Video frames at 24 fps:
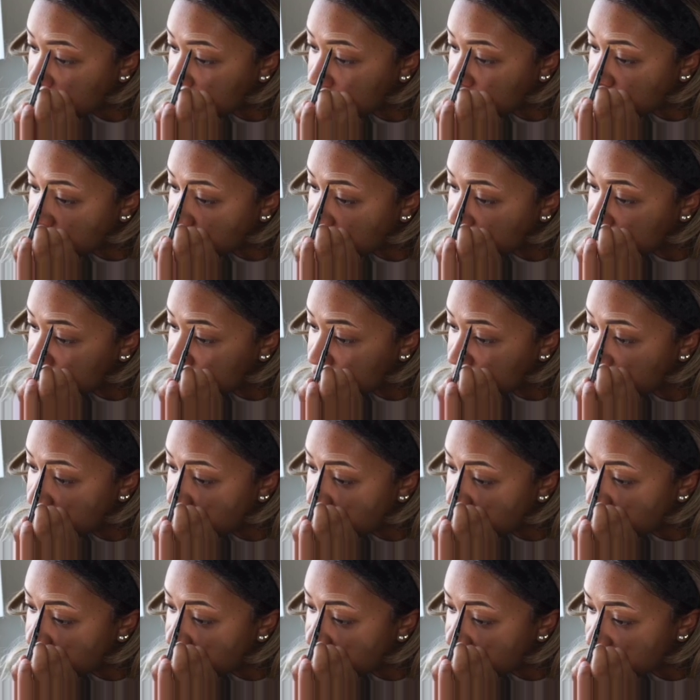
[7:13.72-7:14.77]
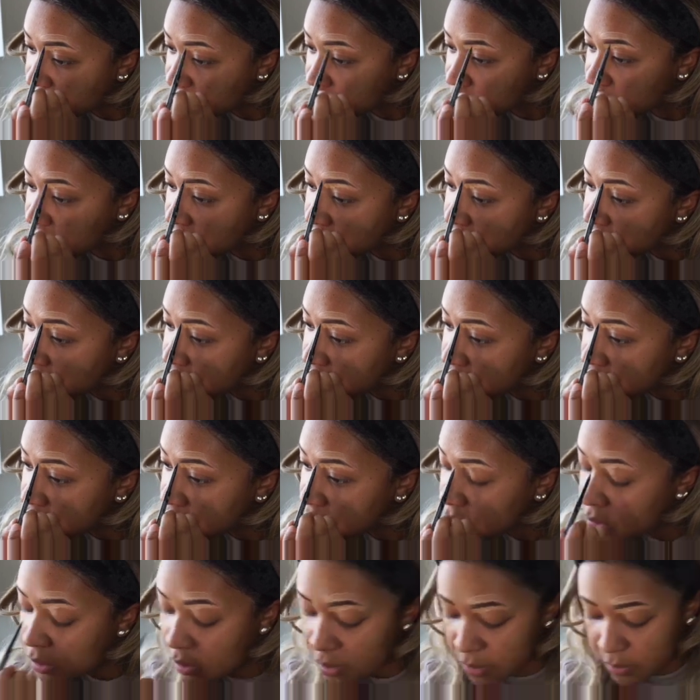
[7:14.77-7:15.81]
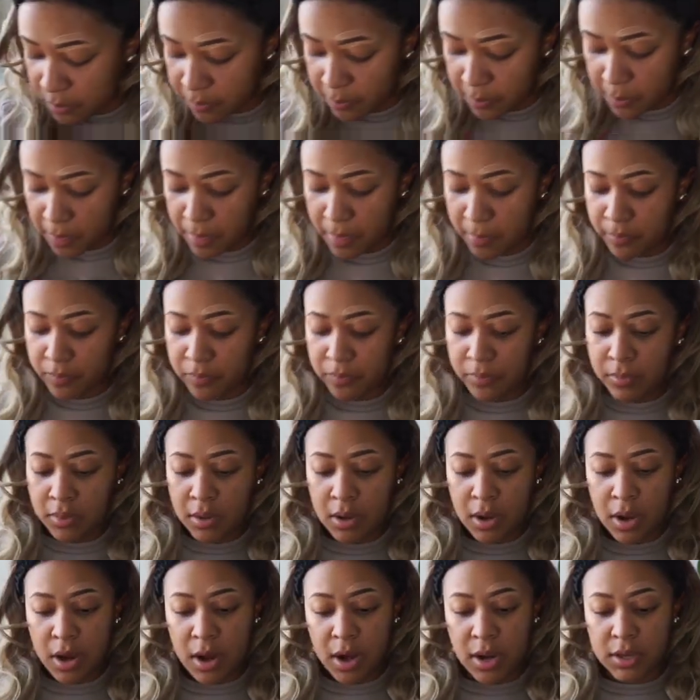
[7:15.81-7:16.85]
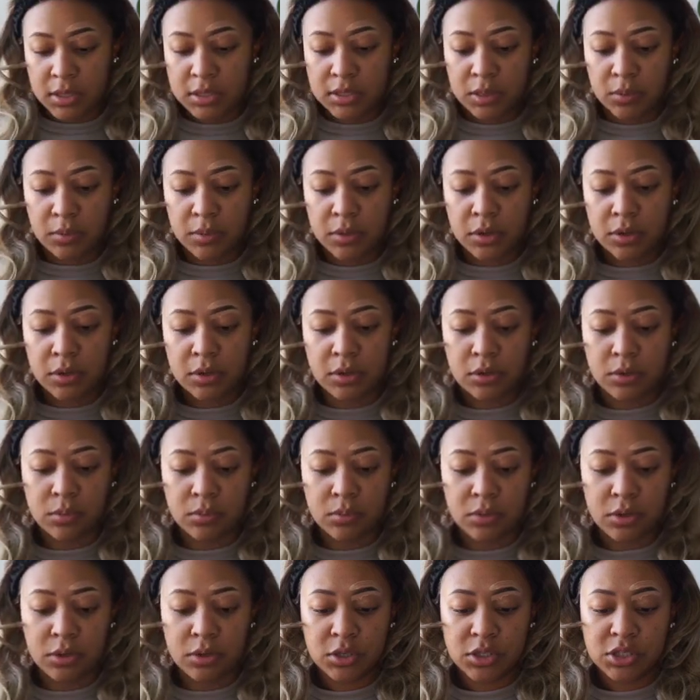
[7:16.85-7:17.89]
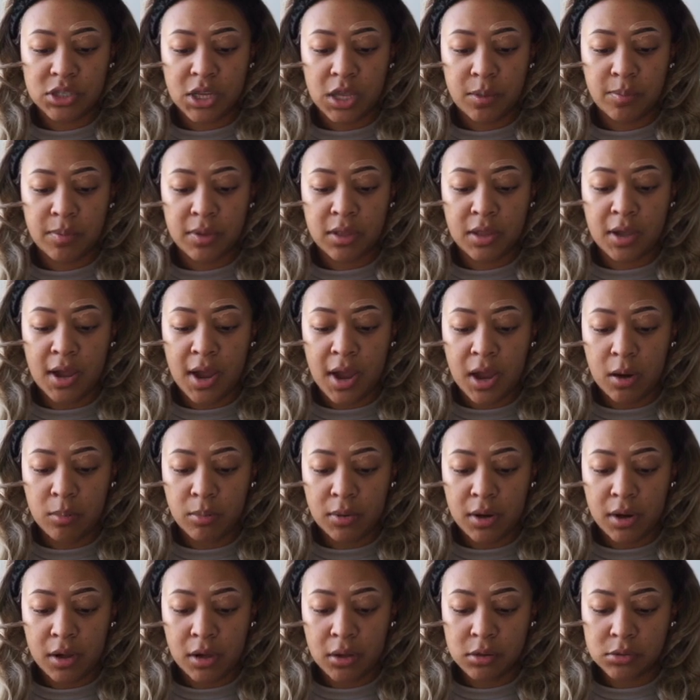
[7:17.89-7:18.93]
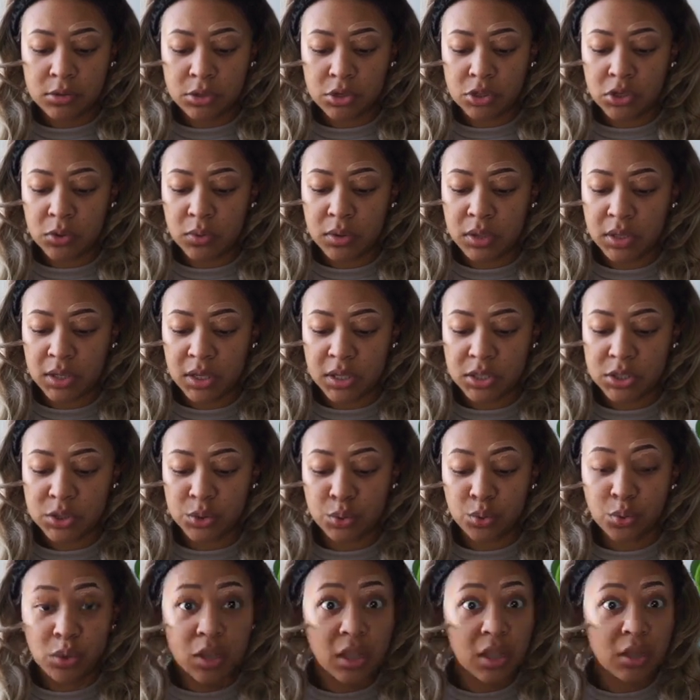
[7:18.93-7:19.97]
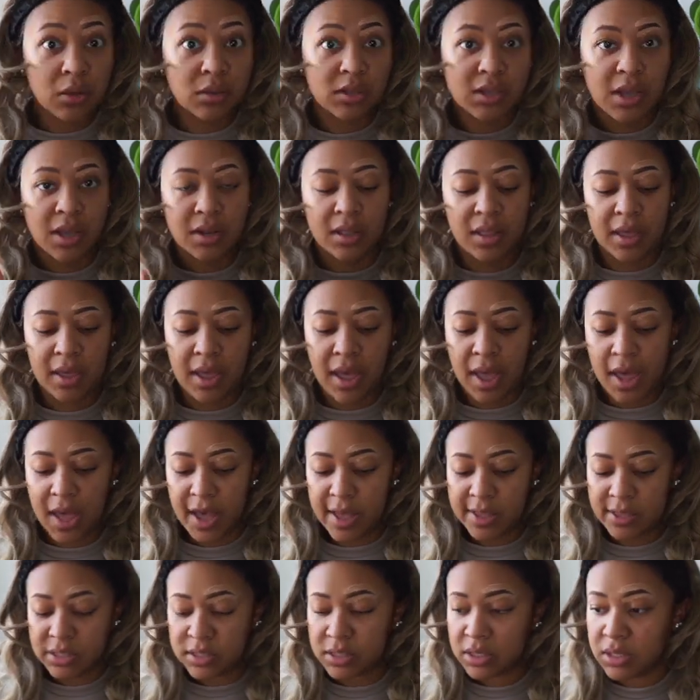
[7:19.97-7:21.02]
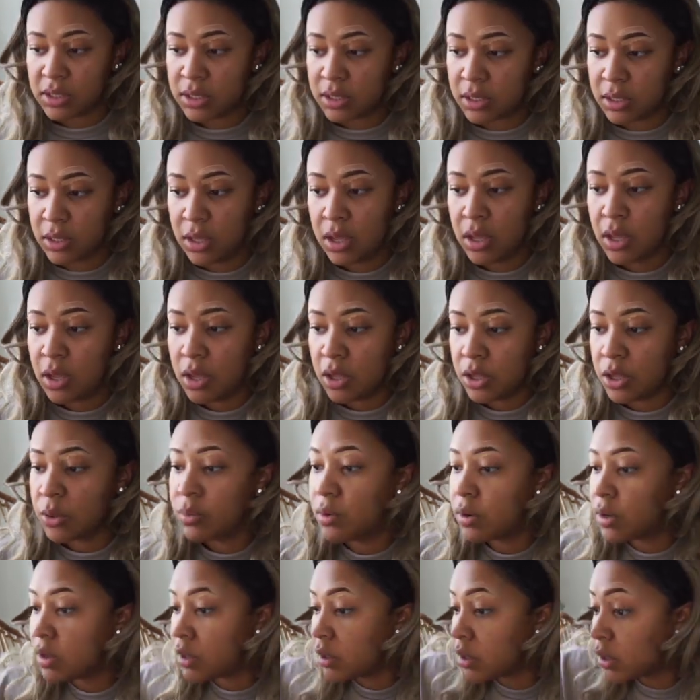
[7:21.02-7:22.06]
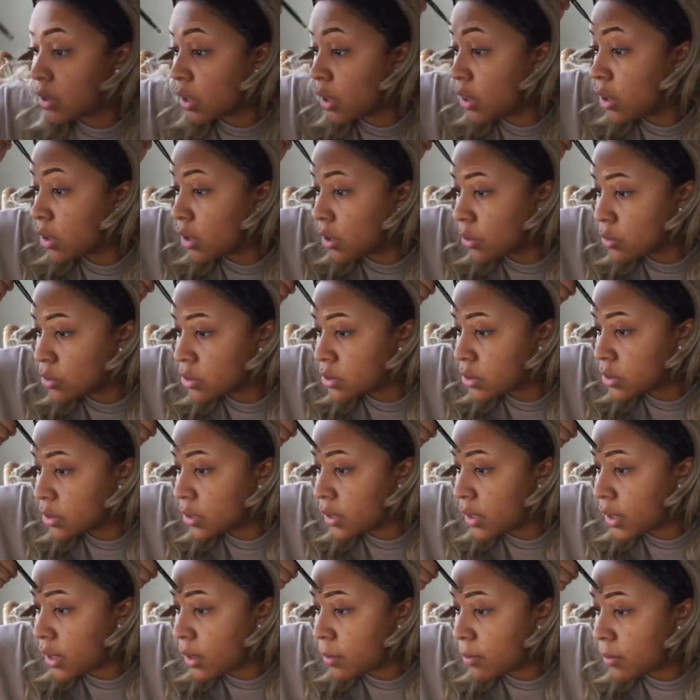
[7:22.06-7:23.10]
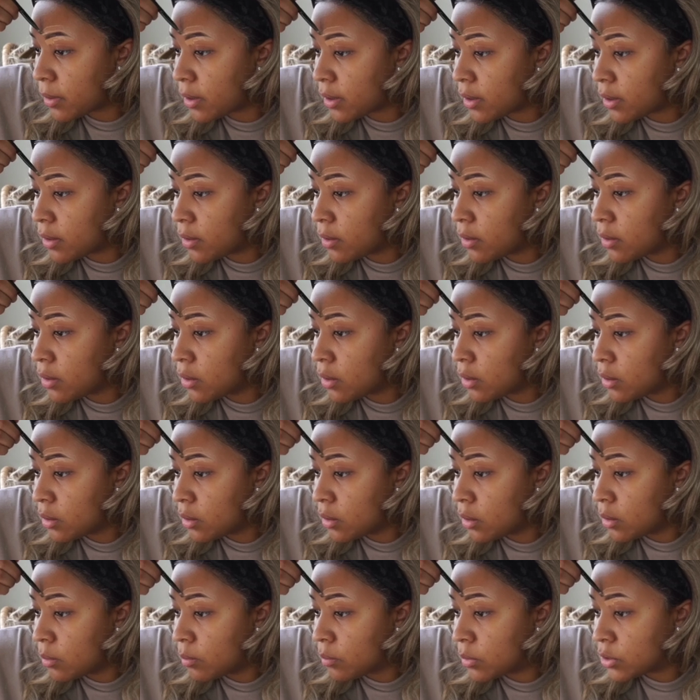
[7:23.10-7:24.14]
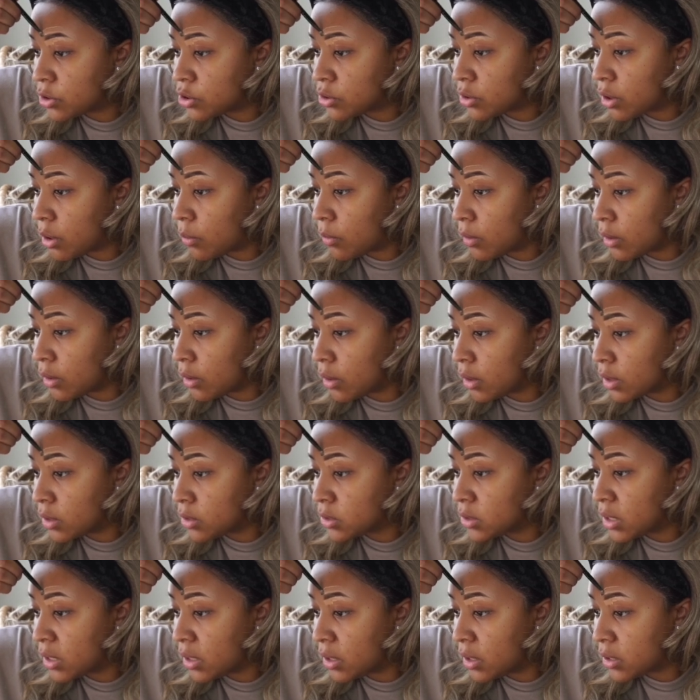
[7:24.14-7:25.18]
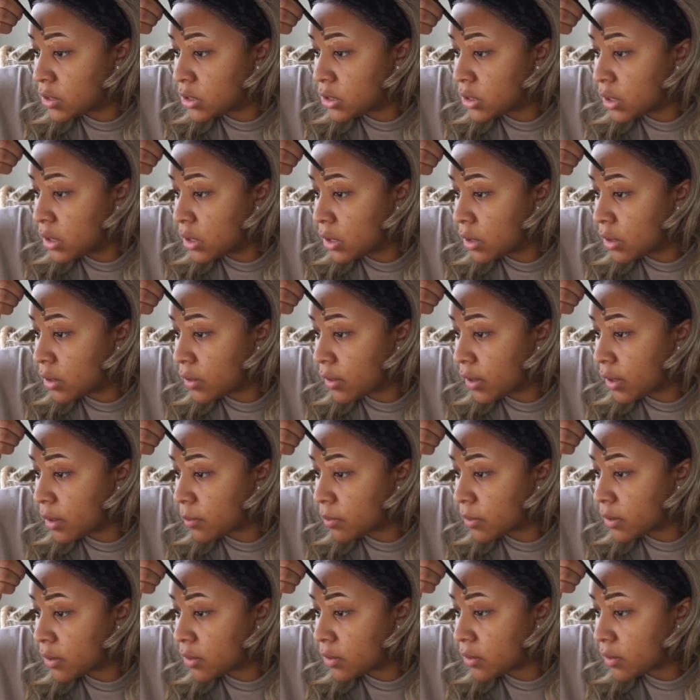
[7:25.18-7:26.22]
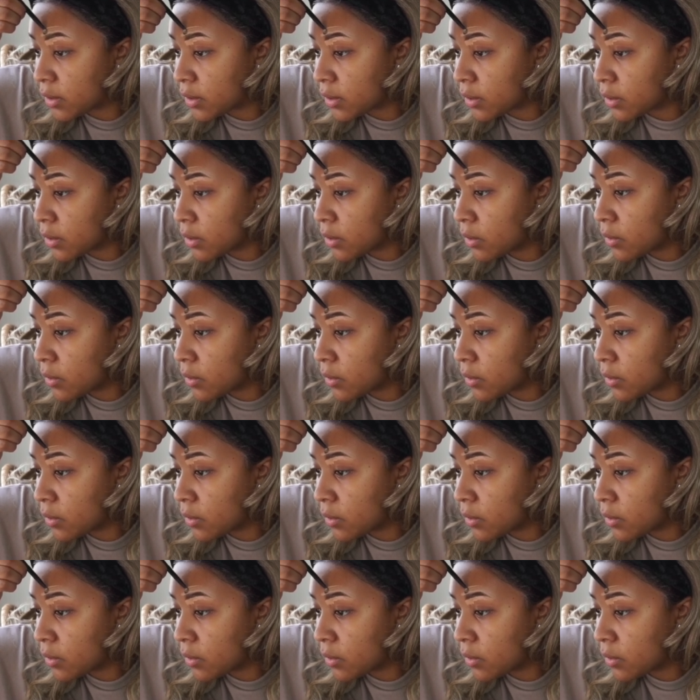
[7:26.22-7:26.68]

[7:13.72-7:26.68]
Boom. Back to being fixed, girl. Alright, so when you're shaping your eyebrows, you don't want to get too close, kind of like how I just did. You want to get close to your eyebrow, but you don't want to touch your eyebrow, okay?